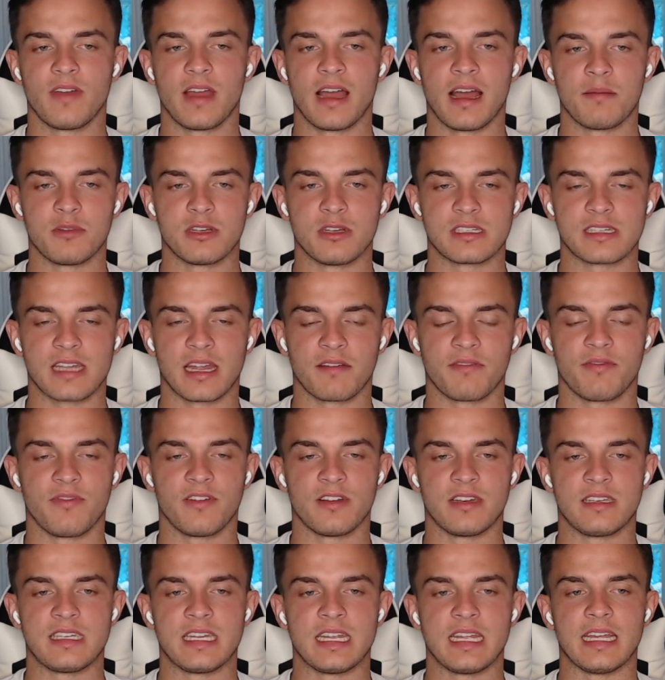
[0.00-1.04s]
I'm just like
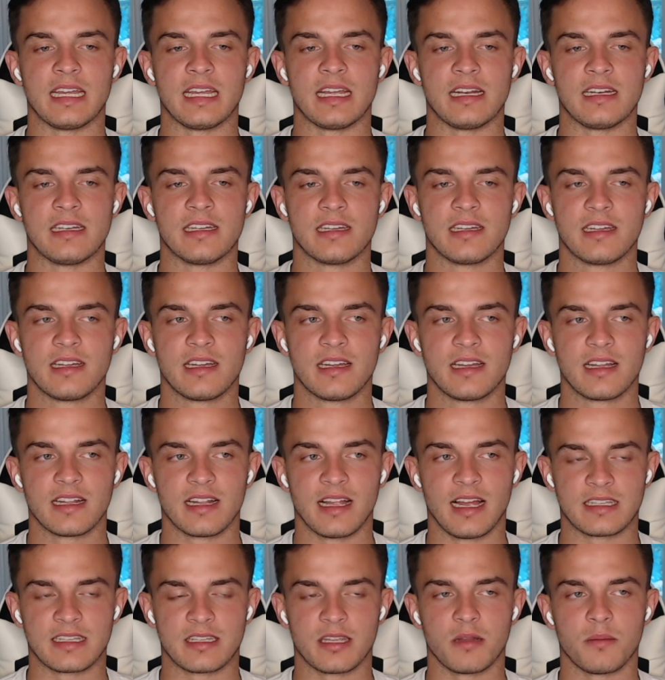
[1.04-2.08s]
fatigued,
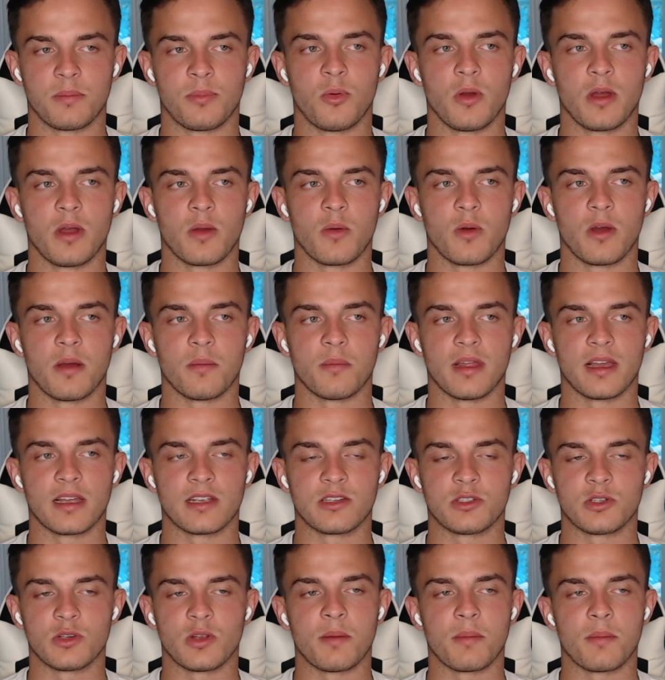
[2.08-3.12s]
like to the point where I'm like,
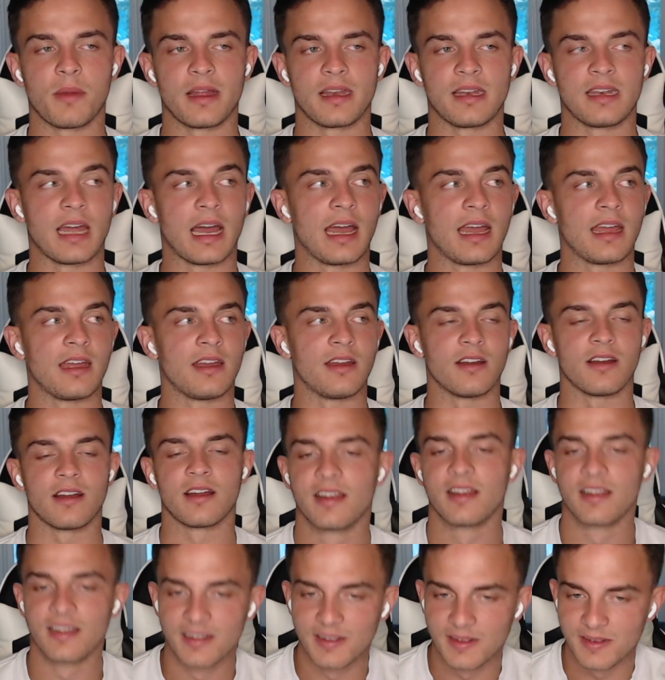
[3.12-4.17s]
shoot, I might die here.
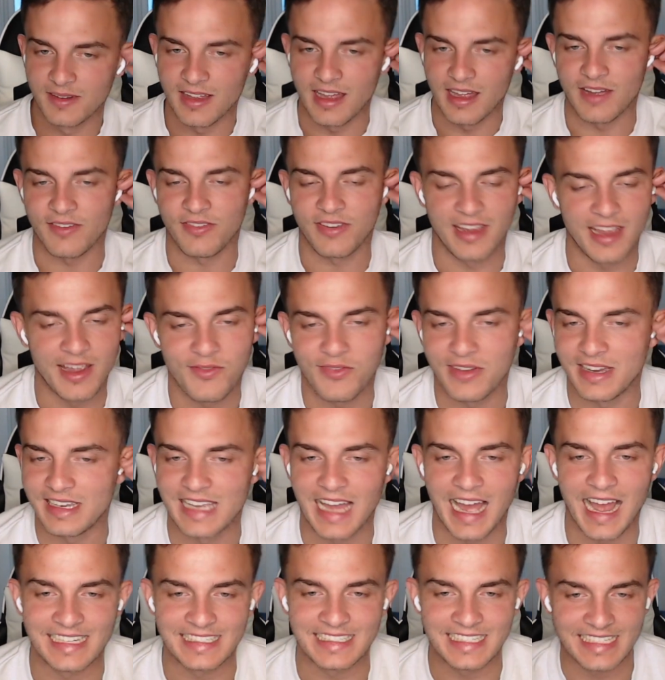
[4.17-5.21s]
If he
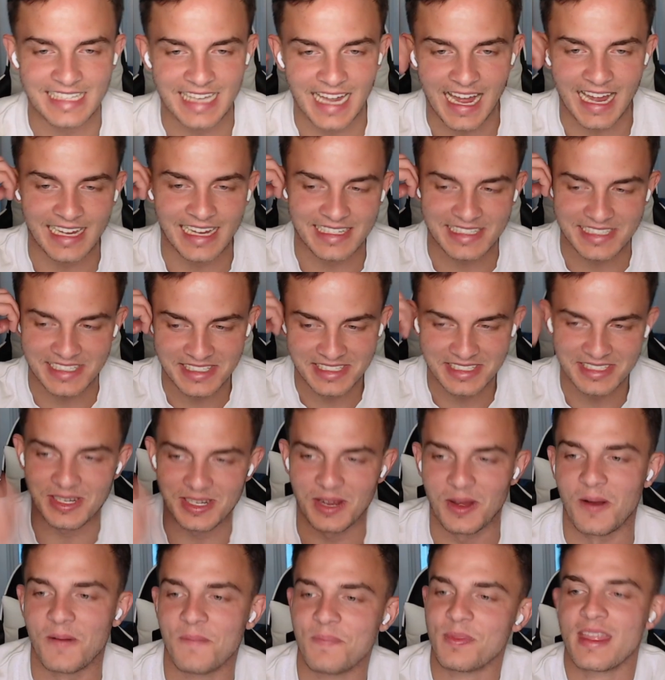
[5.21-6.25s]
dies, he dies.
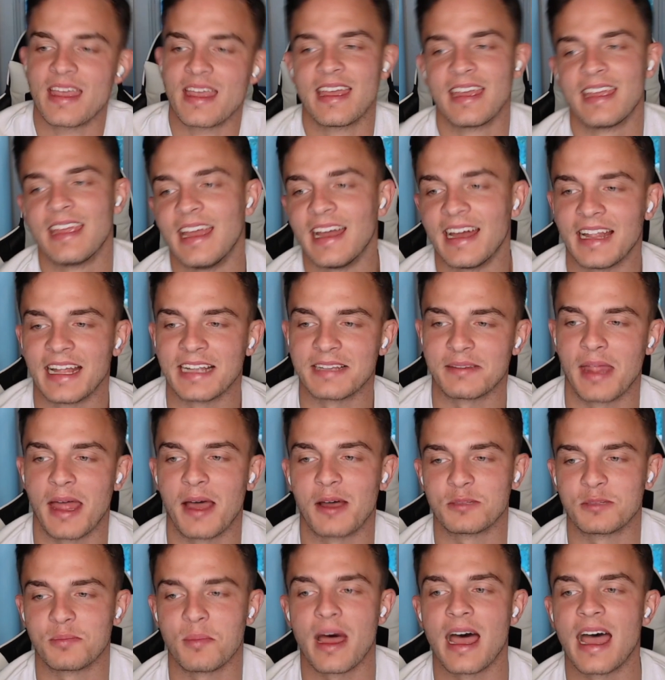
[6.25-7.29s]
So yeah, that
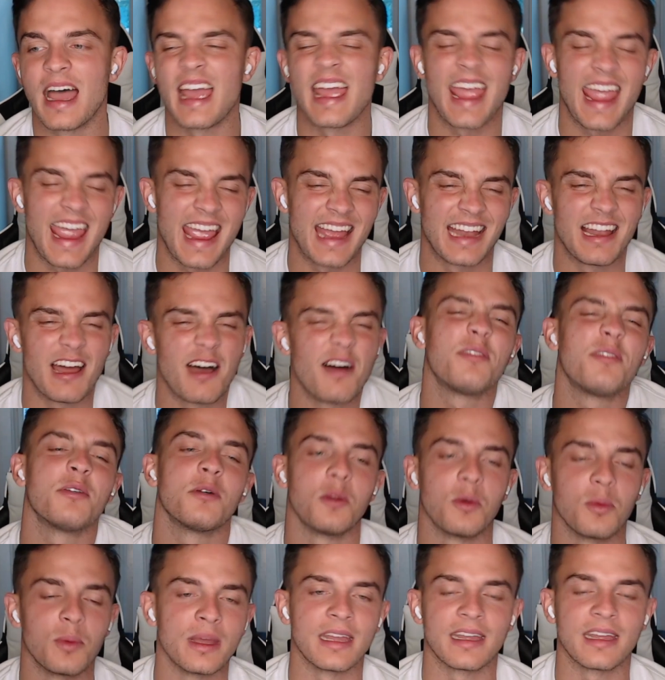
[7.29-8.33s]
was my handoff for the
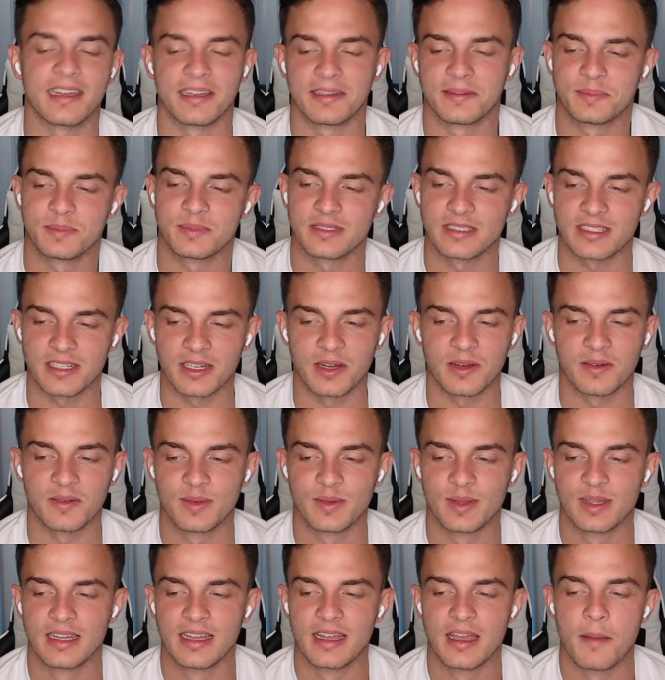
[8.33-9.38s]
week. So,
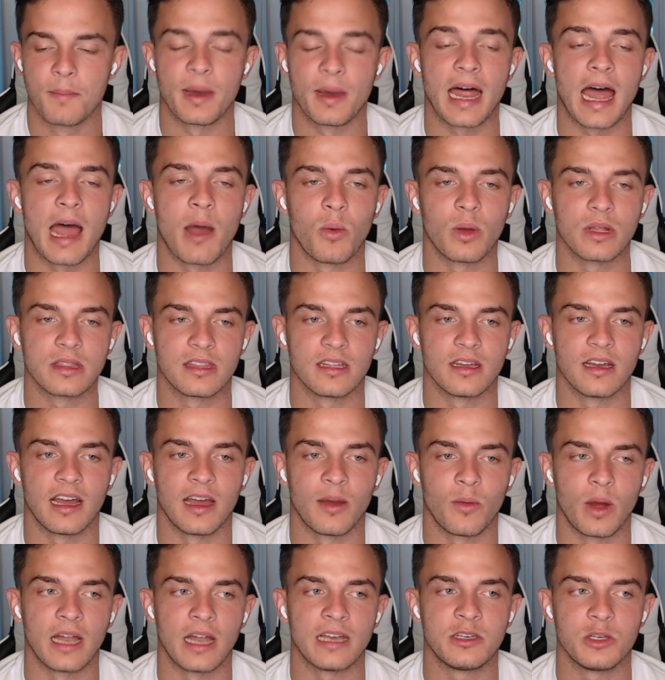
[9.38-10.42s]
but
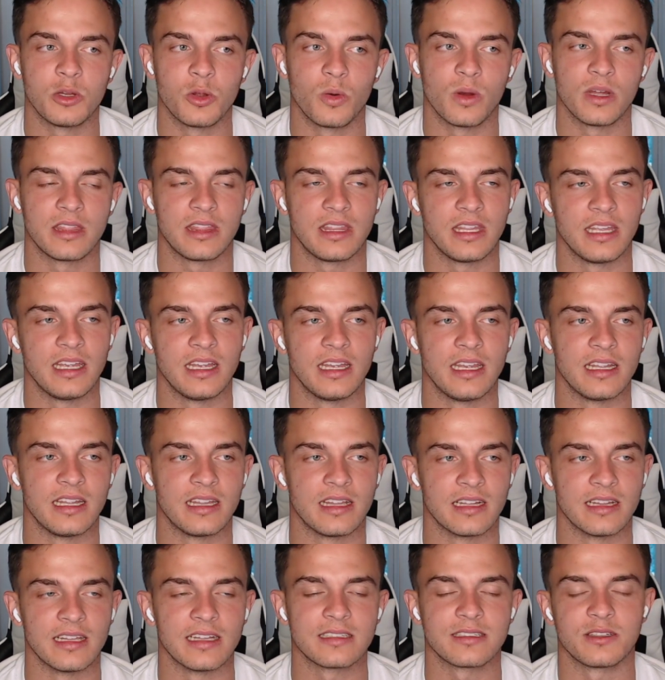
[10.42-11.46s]
I do want the
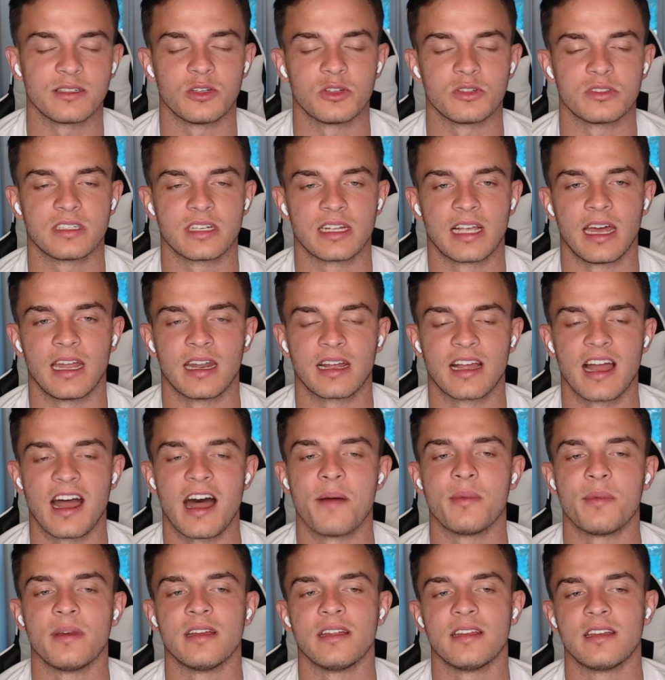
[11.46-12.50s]
listeners to kind of
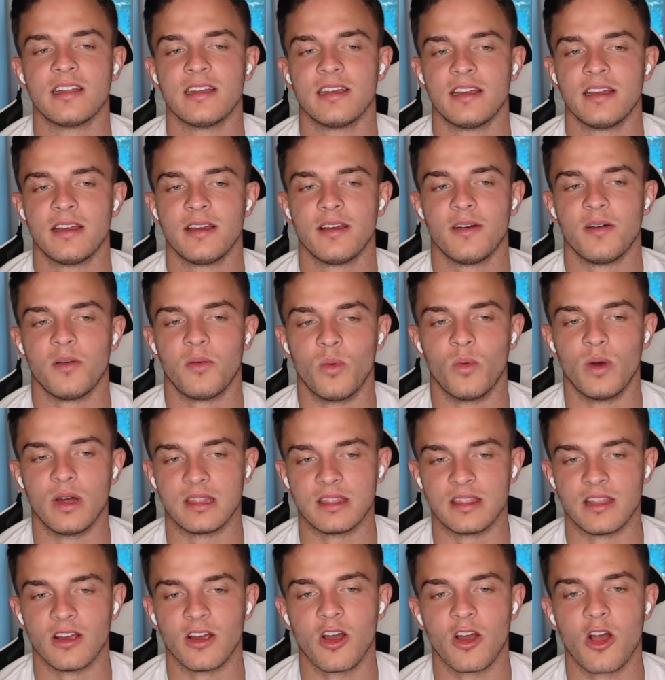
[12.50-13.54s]
comment what
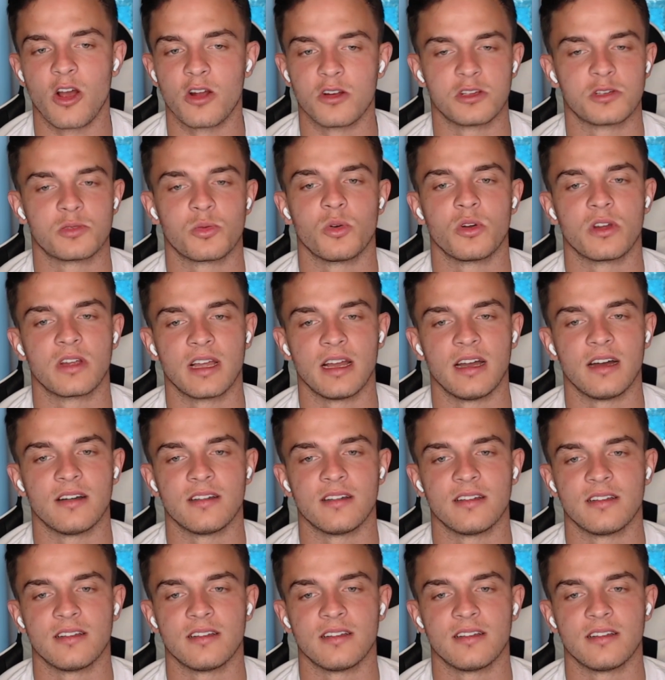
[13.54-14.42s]
their hardest workout